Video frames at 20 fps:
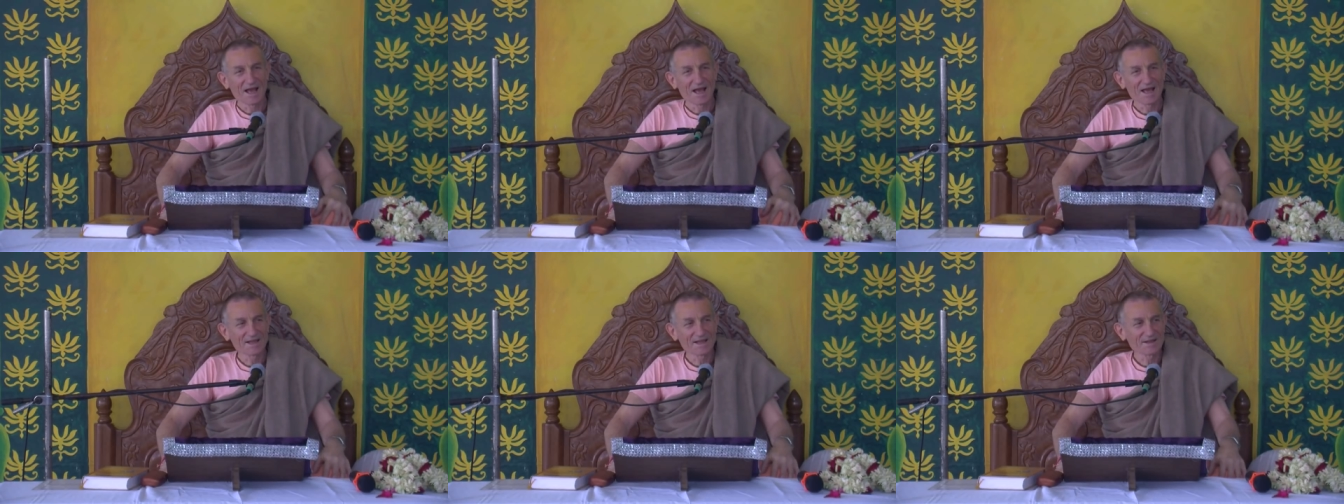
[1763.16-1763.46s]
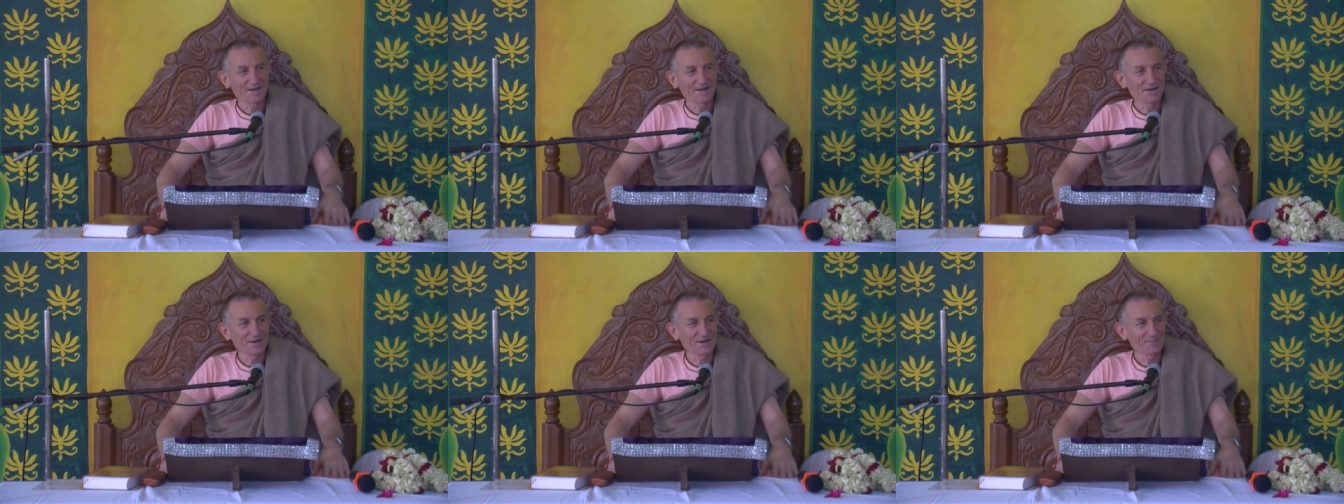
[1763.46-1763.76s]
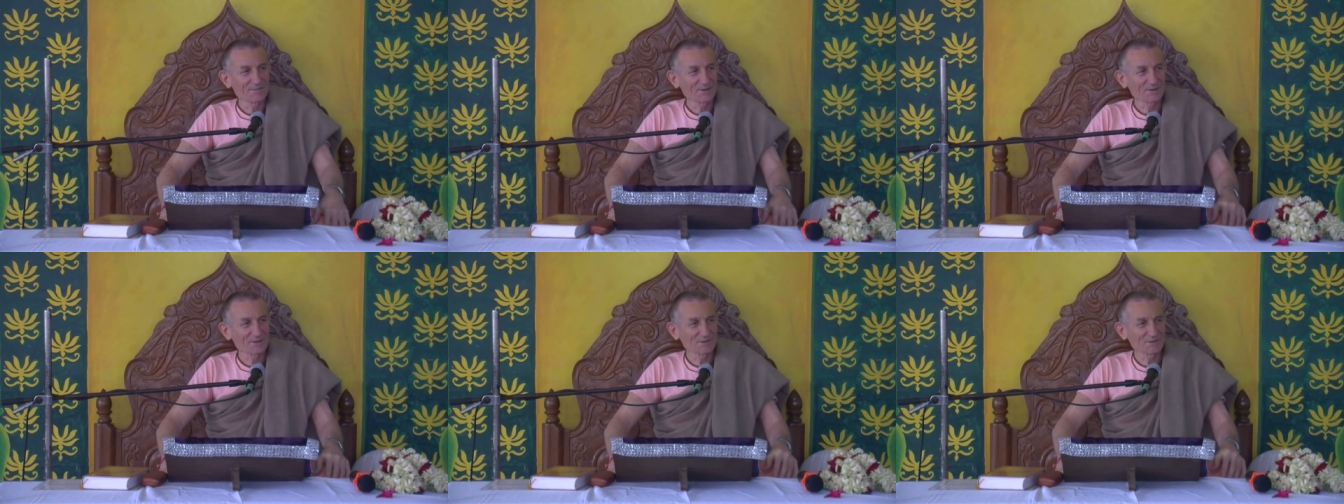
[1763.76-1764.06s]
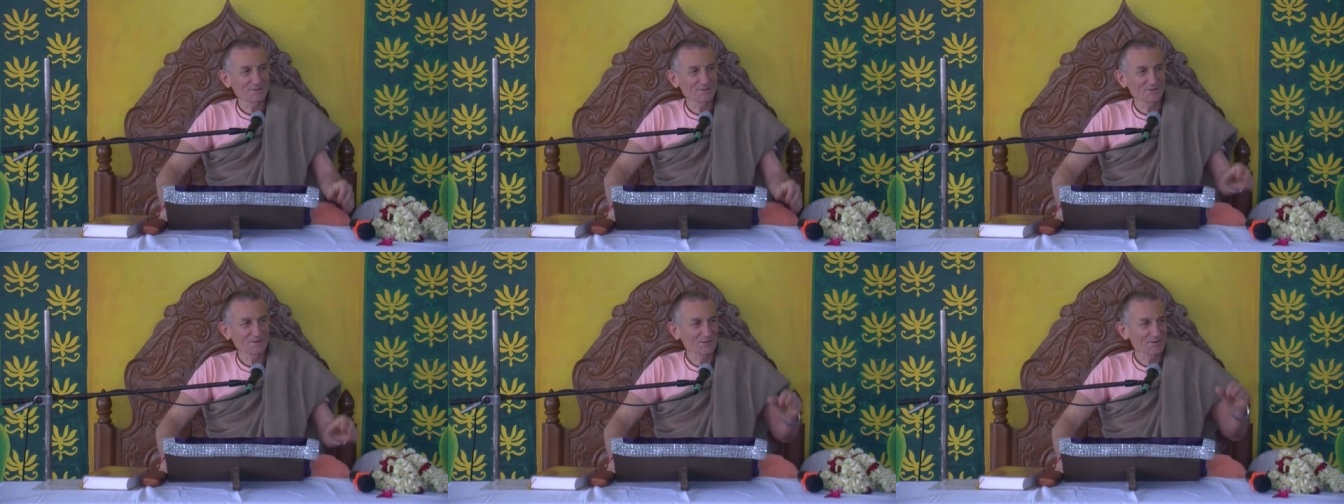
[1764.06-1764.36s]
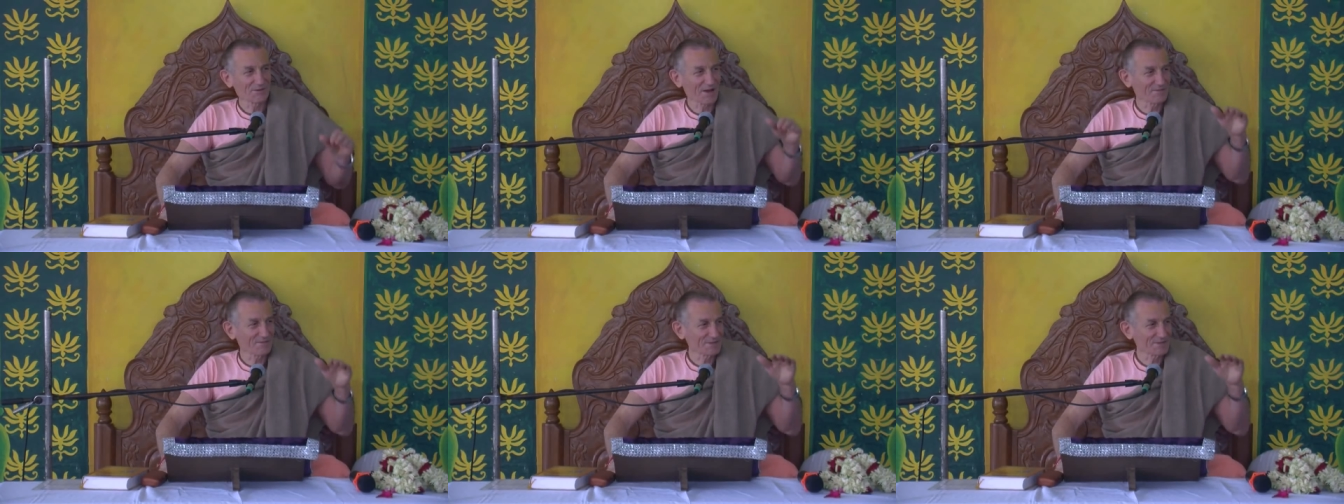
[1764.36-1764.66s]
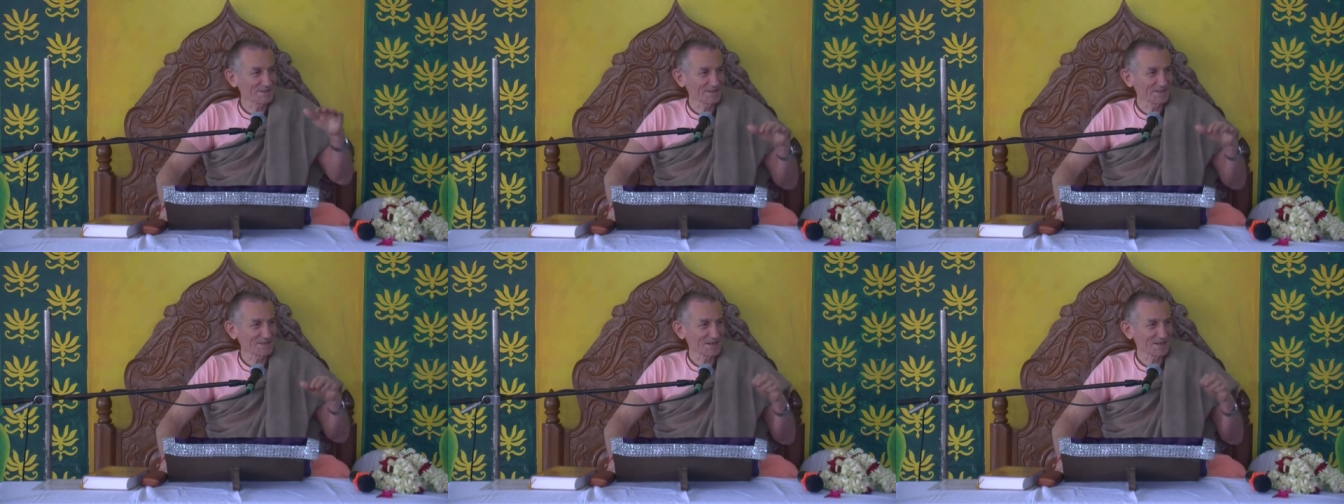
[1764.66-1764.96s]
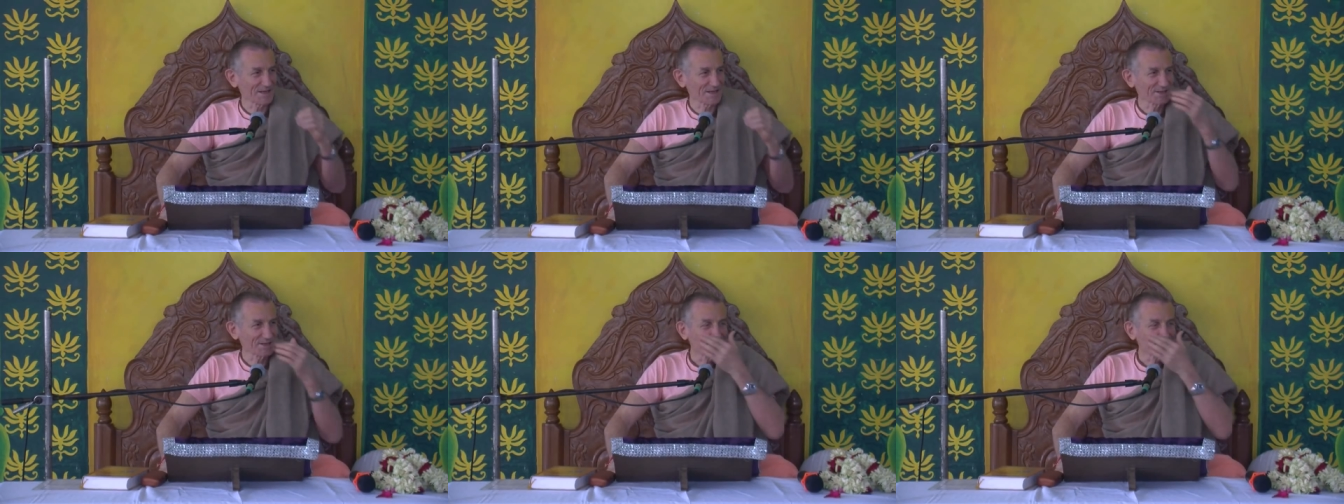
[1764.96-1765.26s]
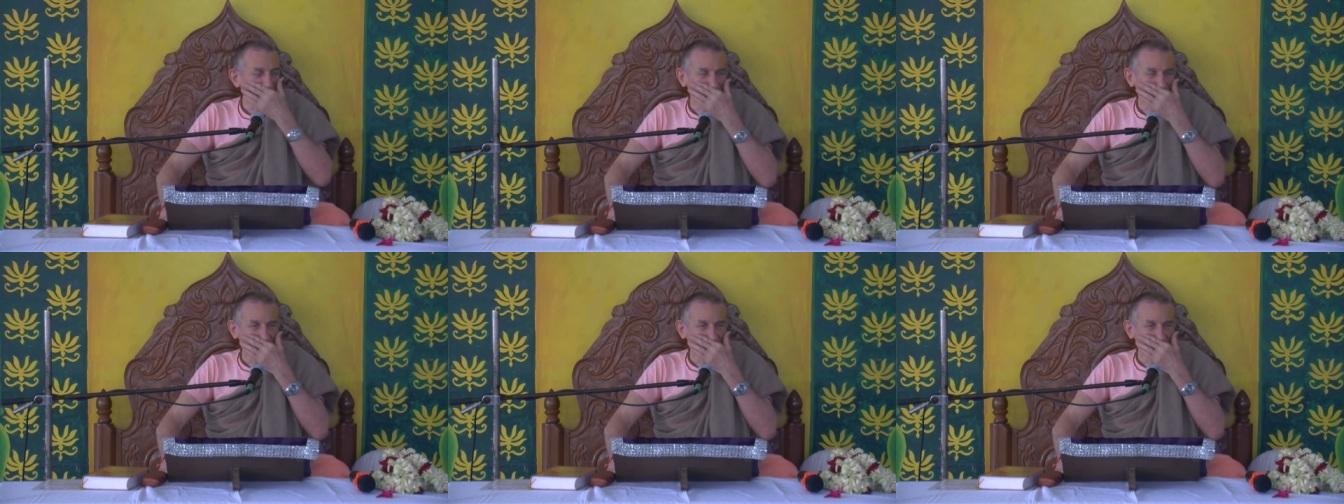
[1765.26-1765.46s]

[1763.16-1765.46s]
and uh, because of the gravity there.